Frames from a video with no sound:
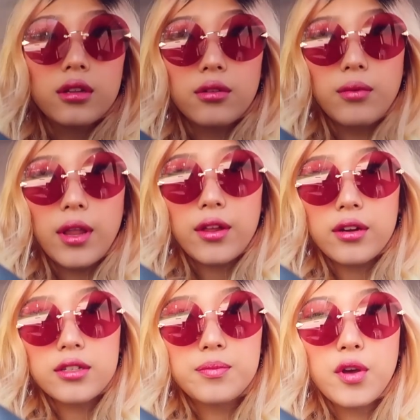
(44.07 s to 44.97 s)
The weather
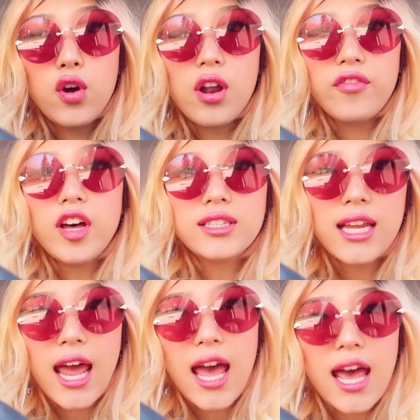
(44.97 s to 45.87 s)
is beautiful
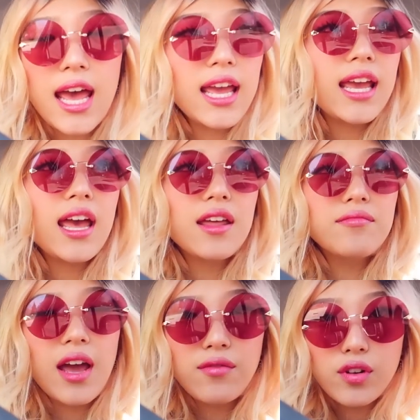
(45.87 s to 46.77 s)
today and
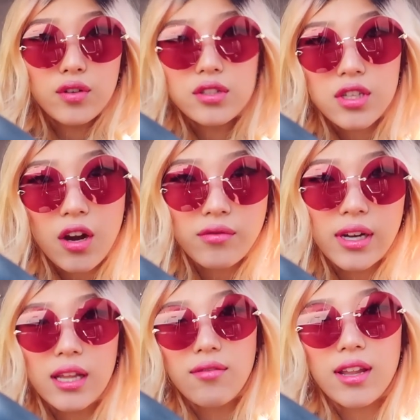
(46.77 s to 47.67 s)
my roots are
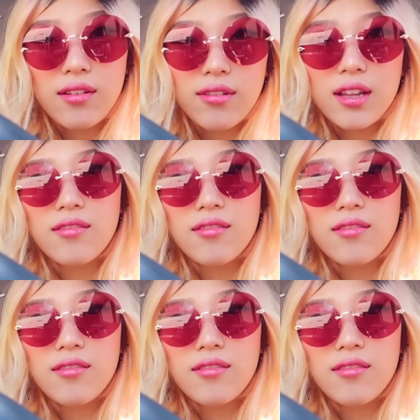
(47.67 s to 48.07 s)
really my